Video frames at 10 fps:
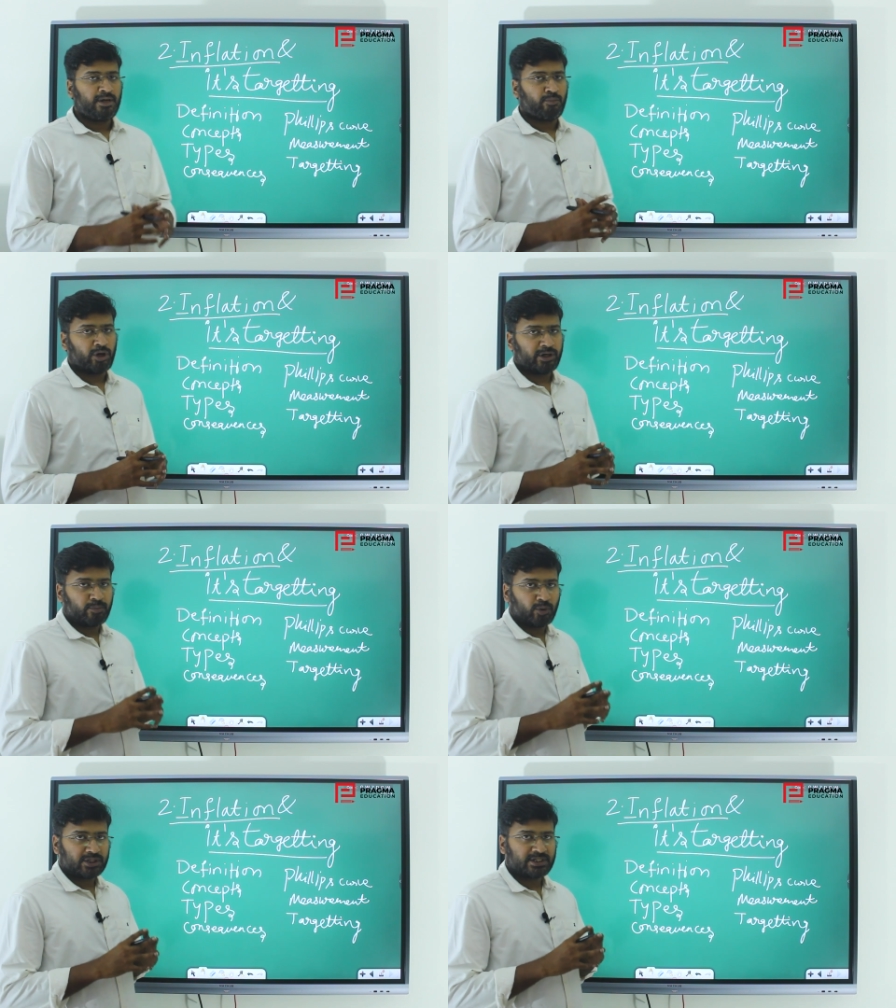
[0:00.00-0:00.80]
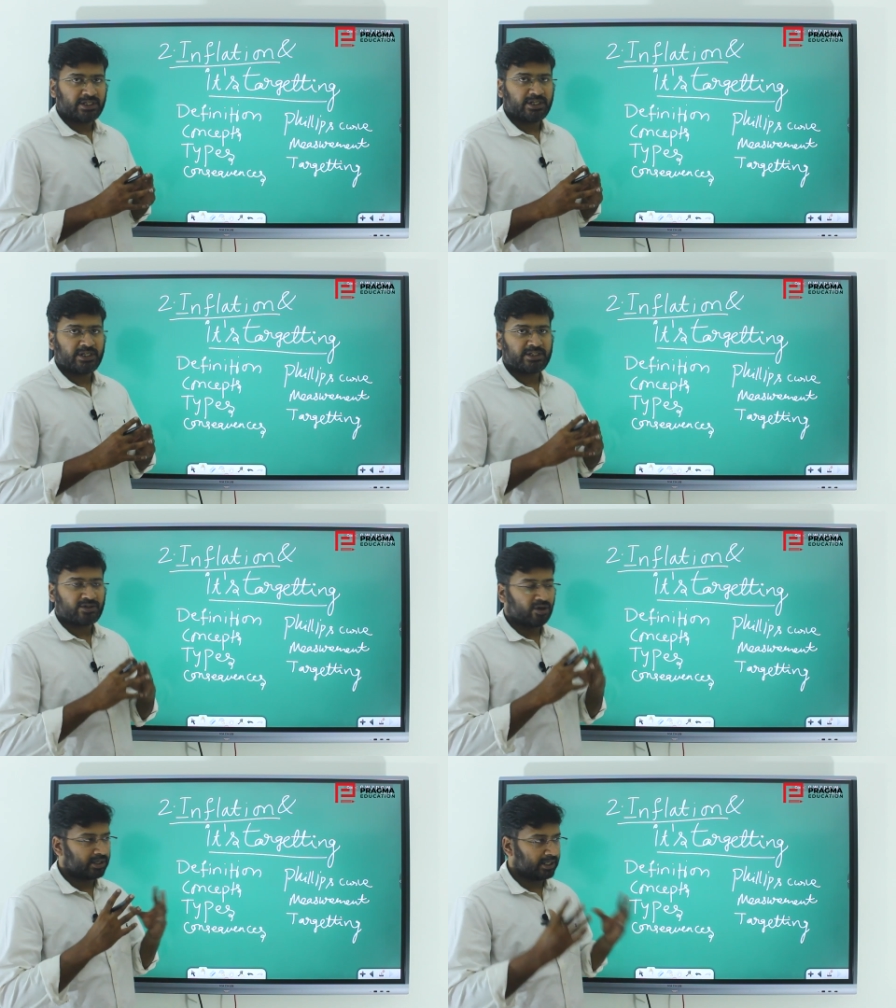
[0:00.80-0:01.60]
Monetary policy is
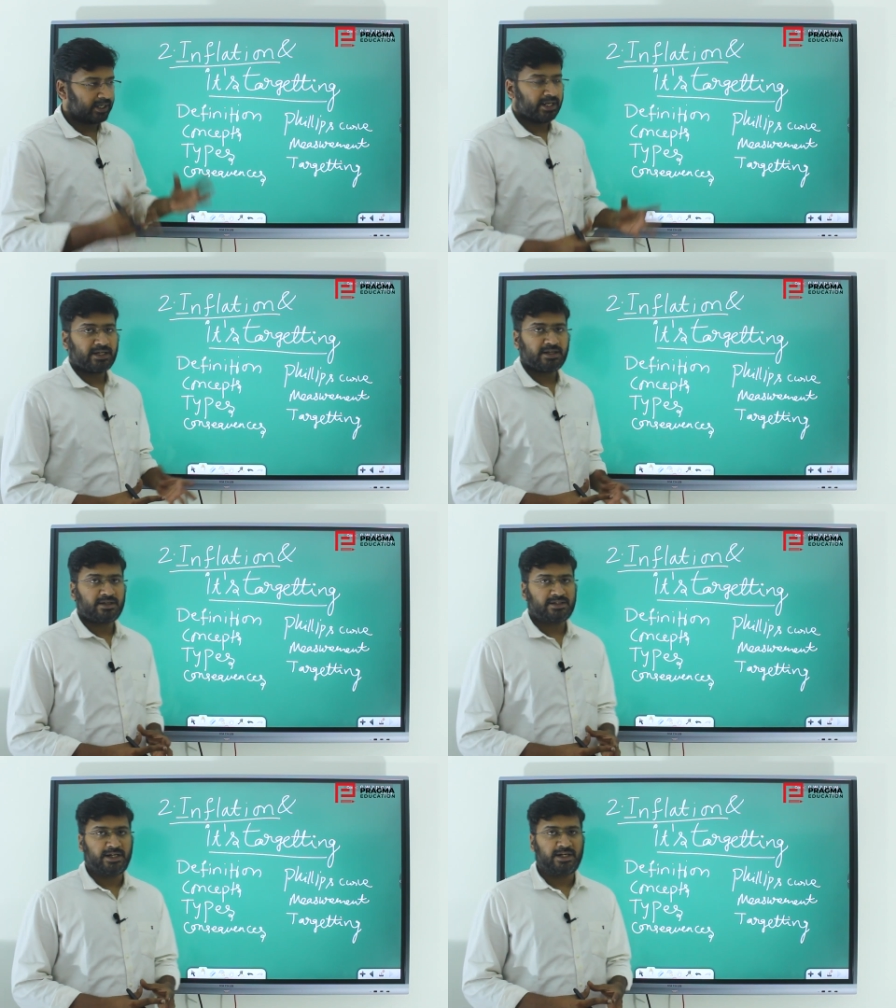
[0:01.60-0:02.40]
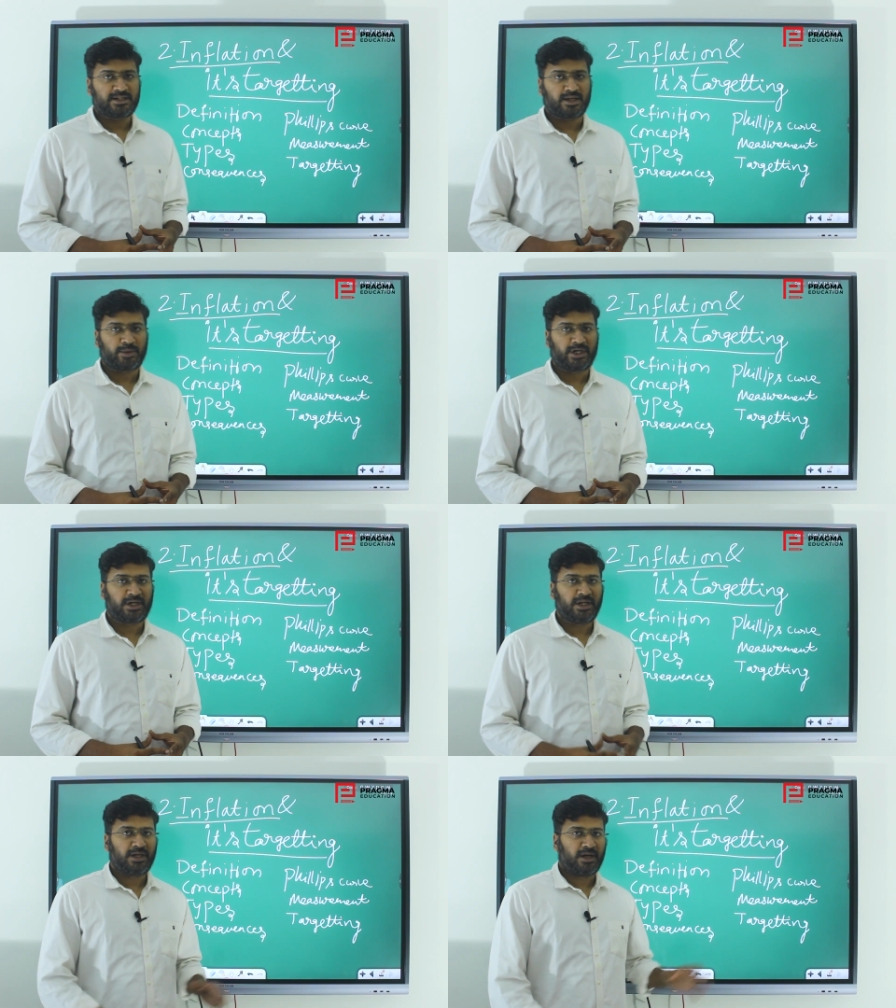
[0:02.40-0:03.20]
not again studied
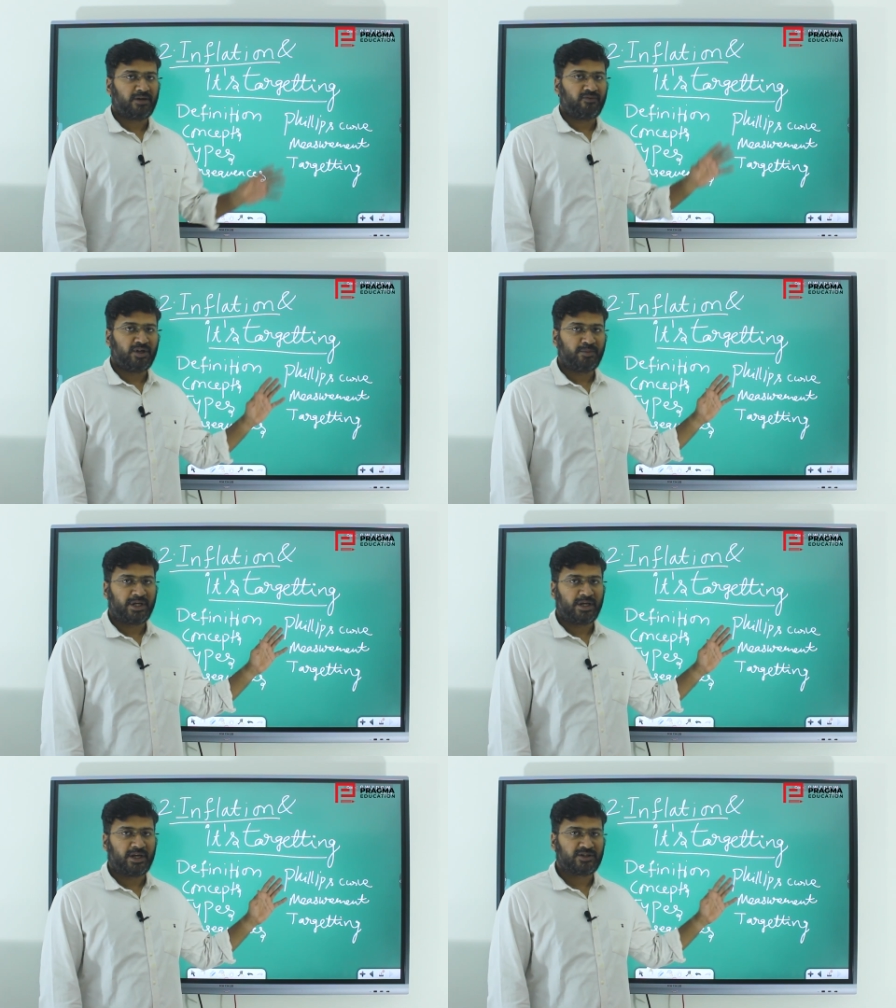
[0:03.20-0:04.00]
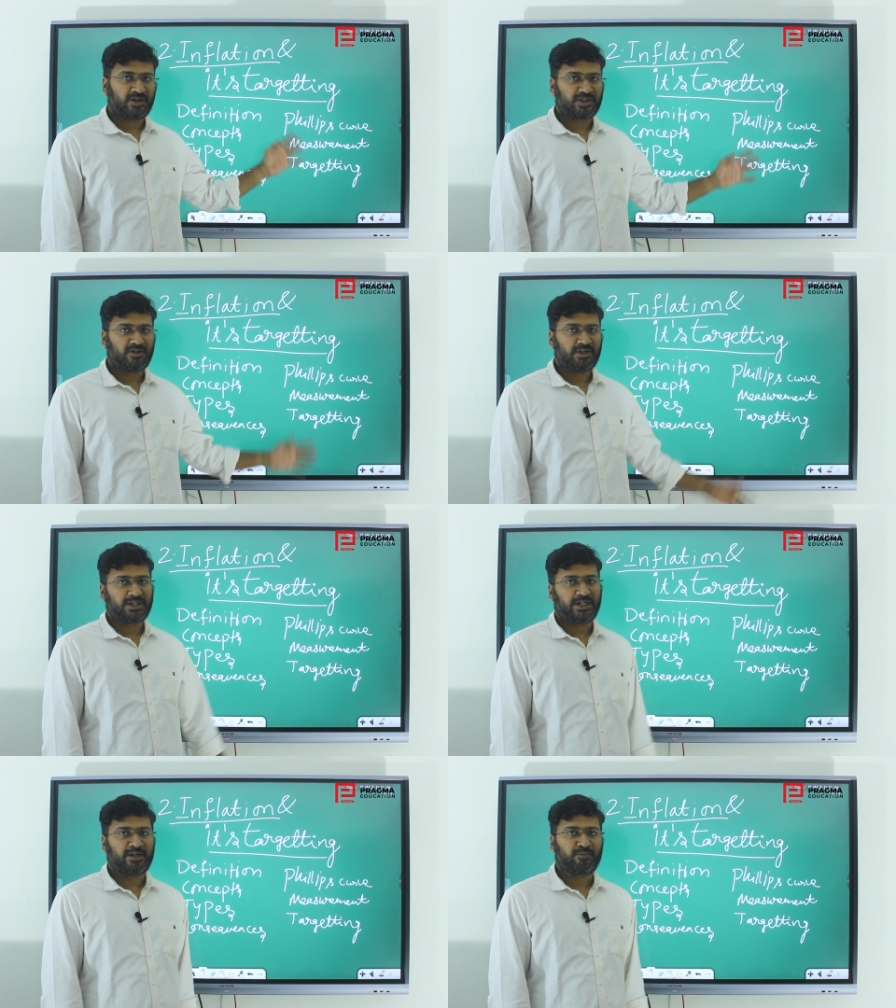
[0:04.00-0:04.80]
separately, and we will be exhaustively
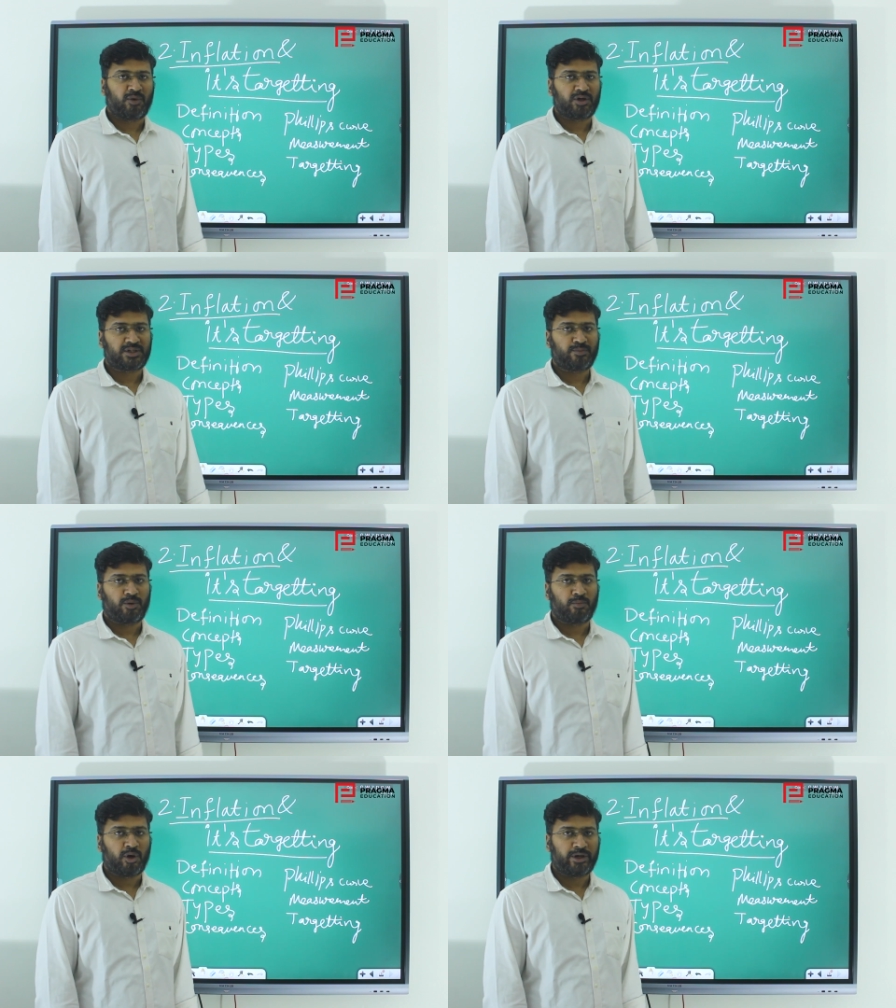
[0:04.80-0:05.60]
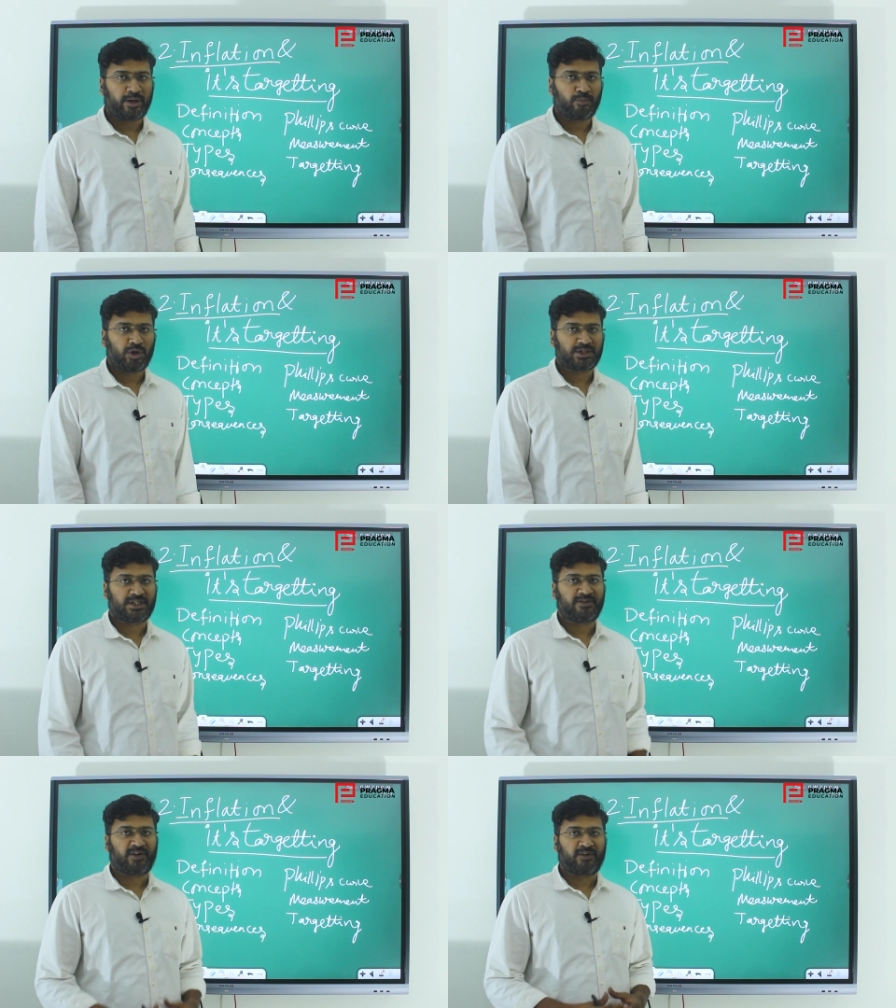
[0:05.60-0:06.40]
studying monetary
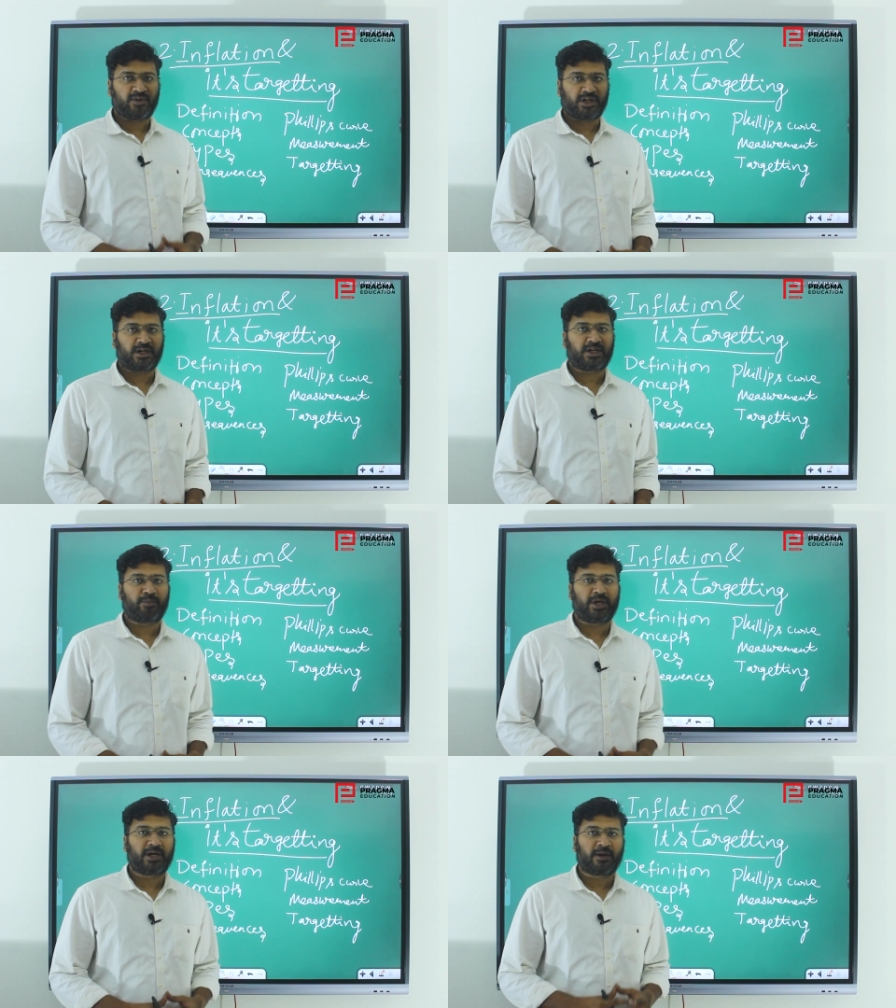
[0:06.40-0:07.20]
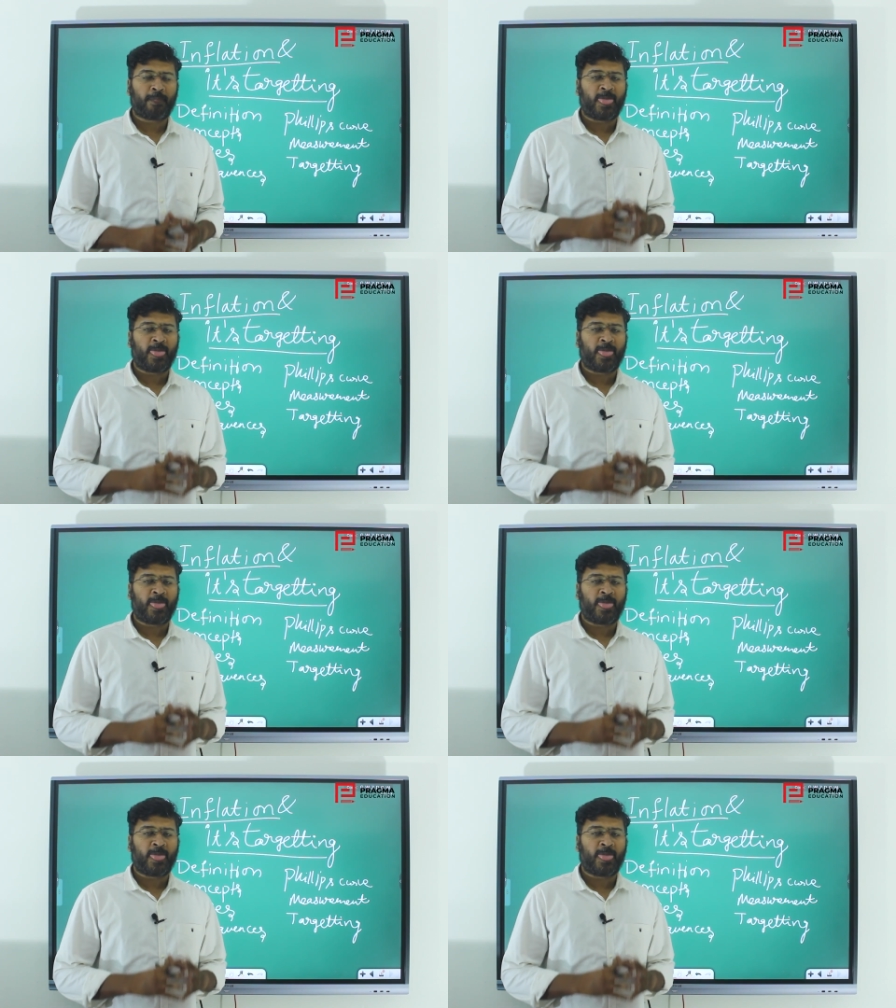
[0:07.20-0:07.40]
policy, framework agreement,